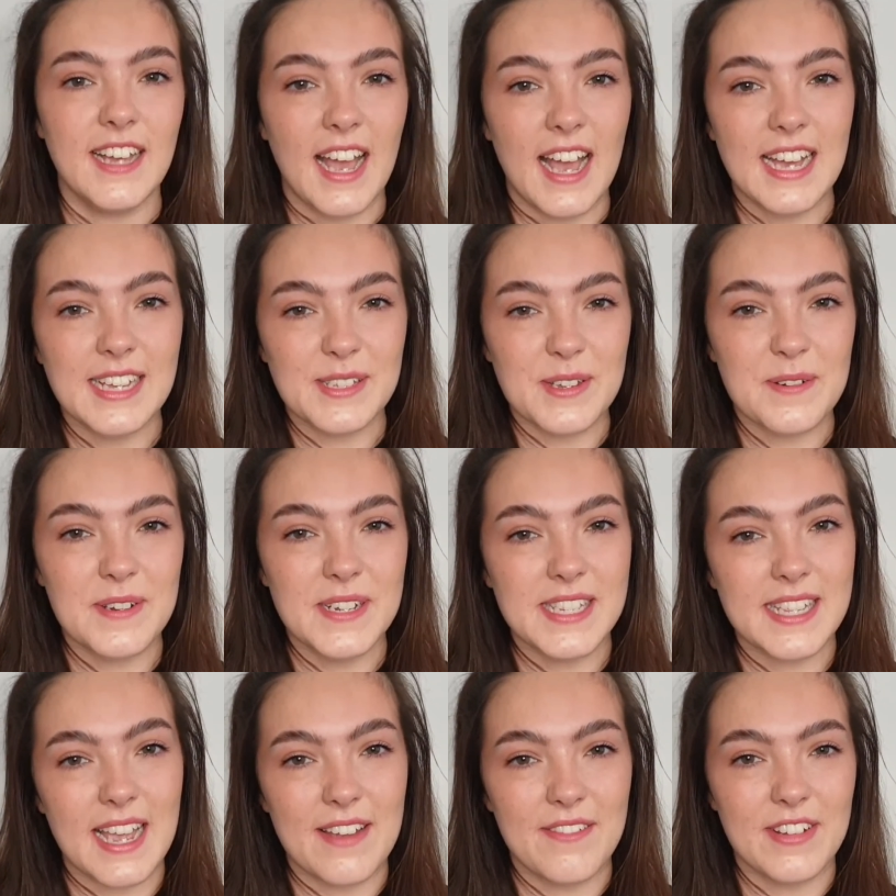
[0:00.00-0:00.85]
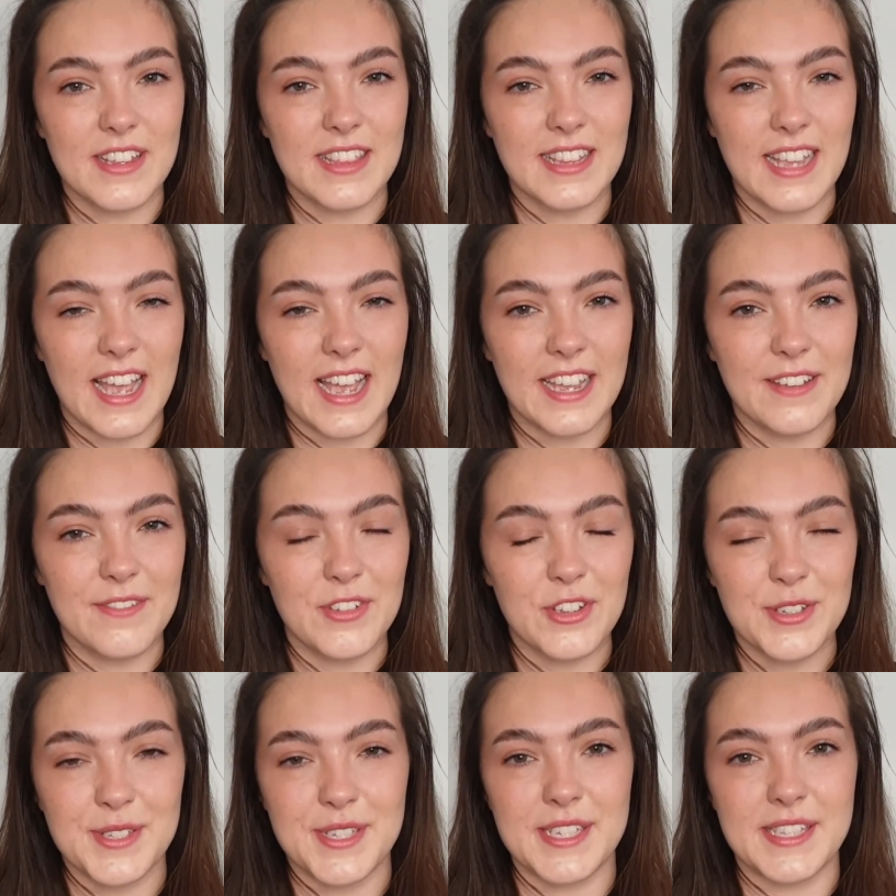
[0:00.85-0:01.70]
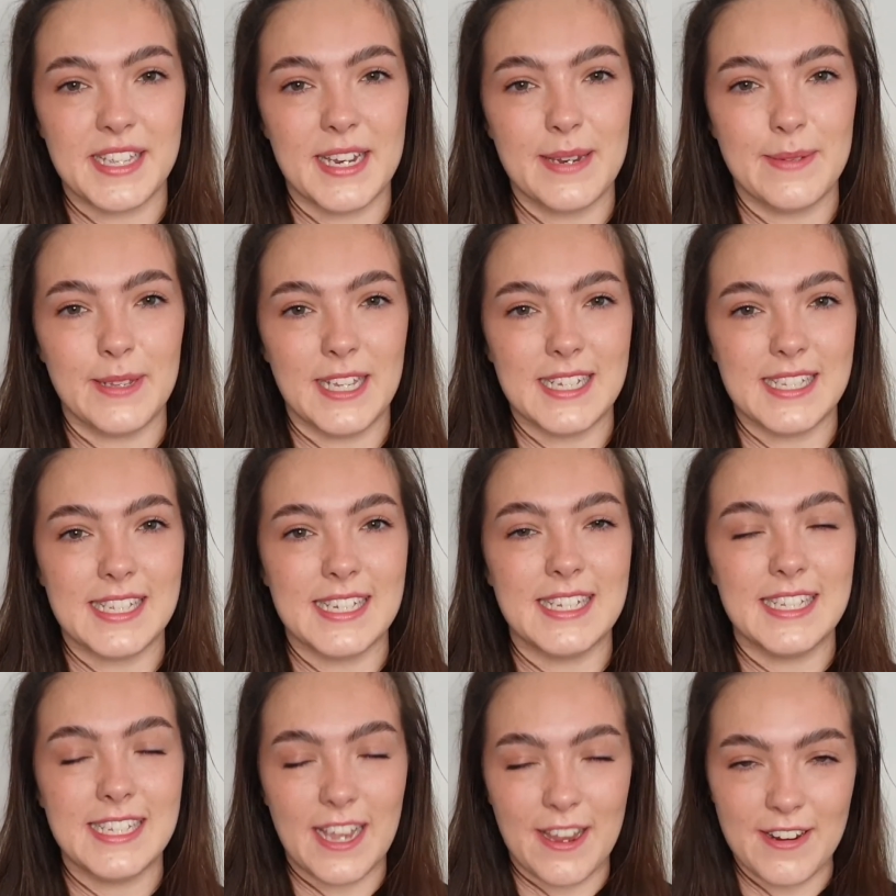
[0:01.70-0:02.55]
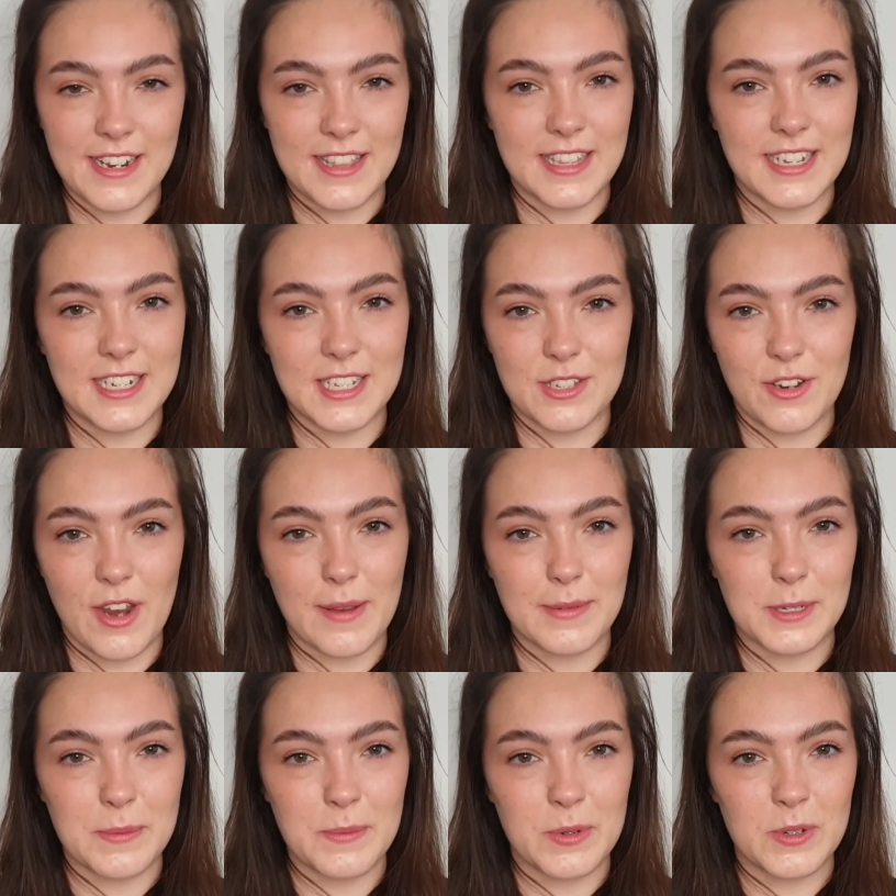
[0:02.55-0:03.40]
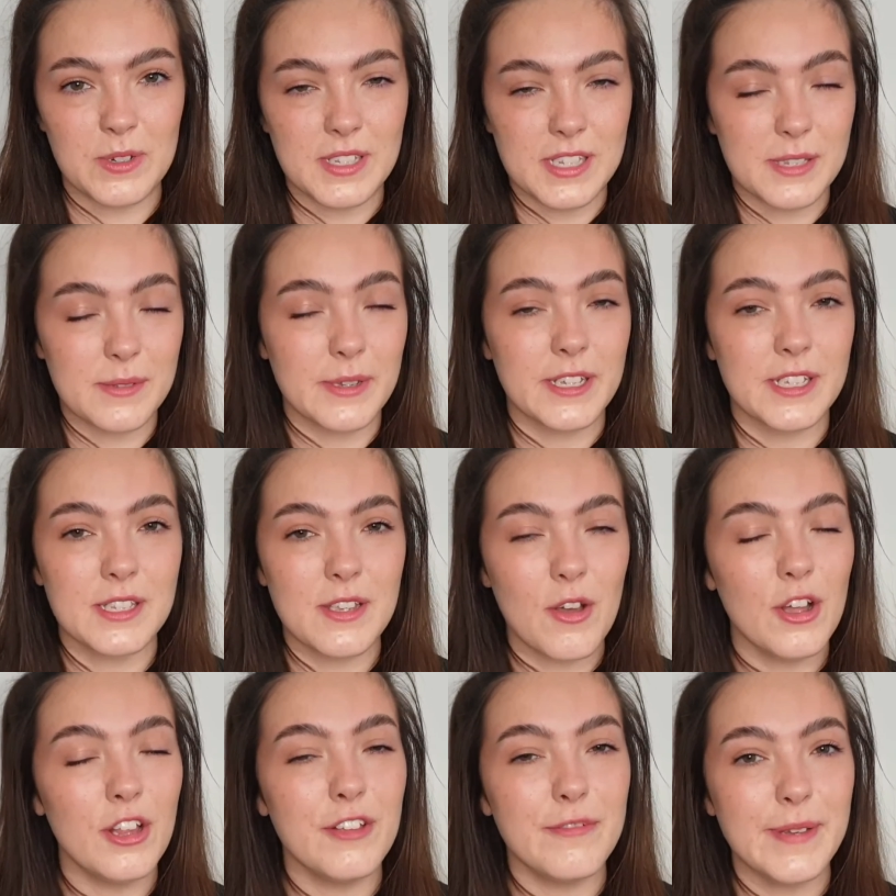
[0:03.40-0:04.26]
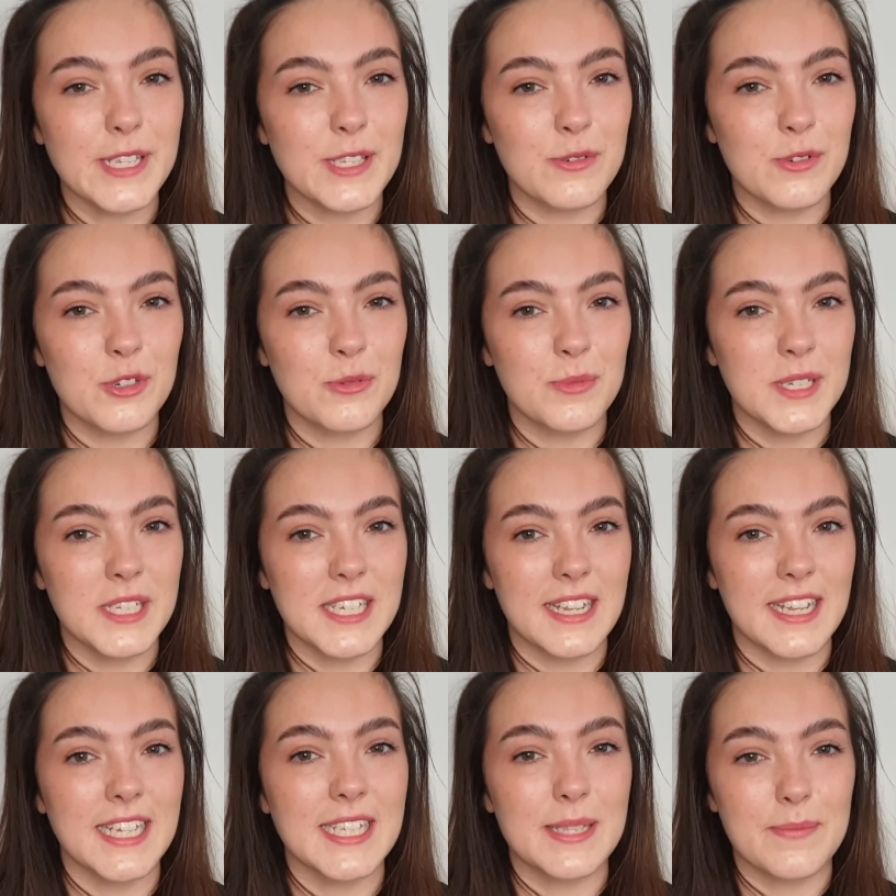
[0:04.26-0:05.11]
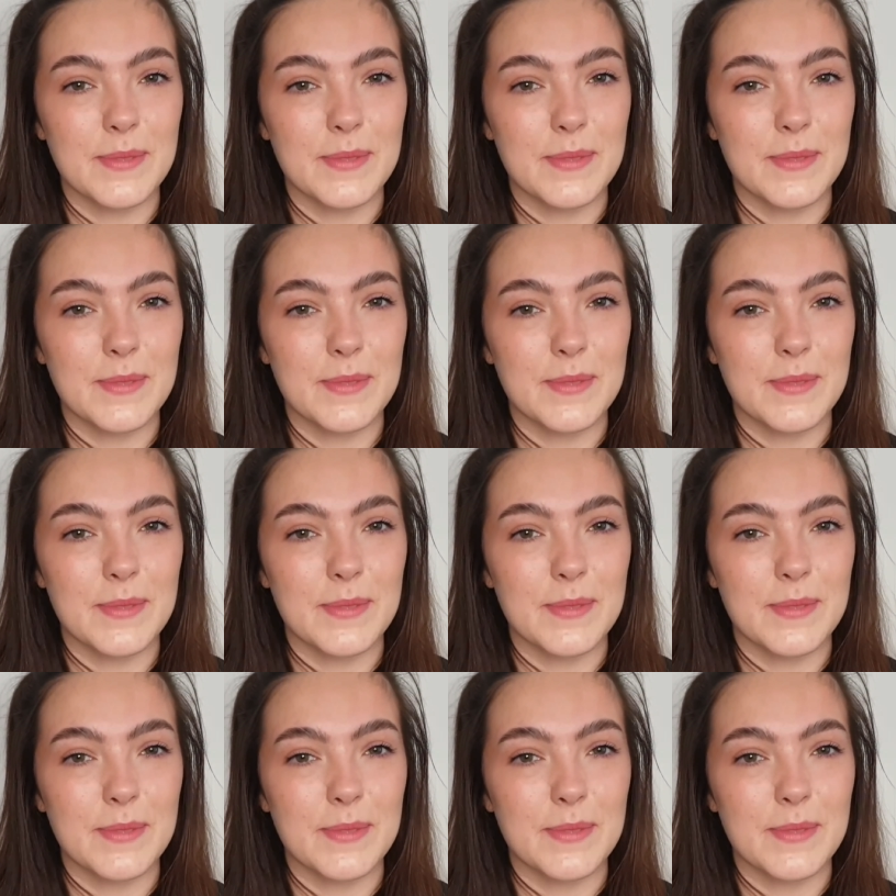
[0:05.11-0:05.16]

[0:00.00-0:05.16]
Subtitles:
As always, everything that I have used is going to be listed down in the description box, as well as all of my social media links.